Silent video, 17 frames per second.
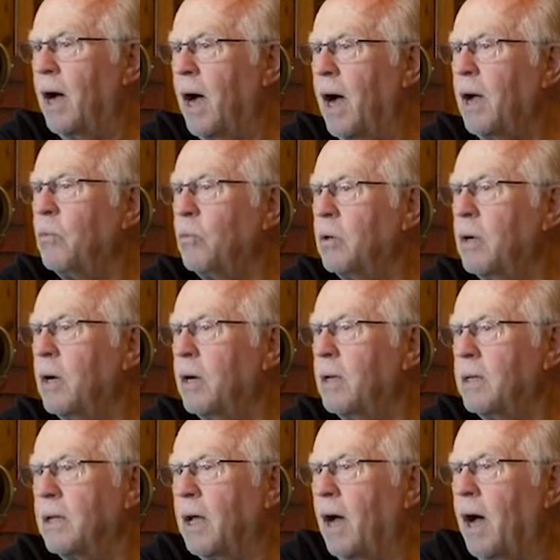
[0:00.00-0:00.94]
I, w
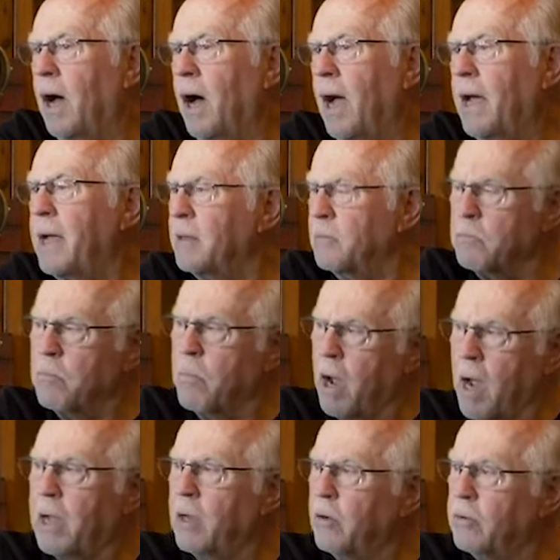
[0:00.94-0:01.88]
I
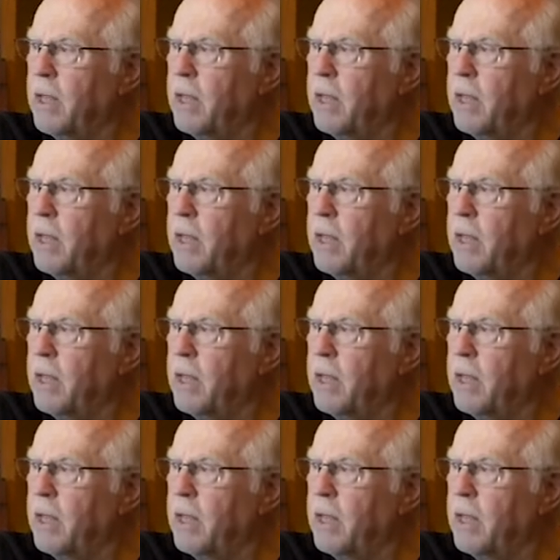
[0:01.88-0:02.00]
admire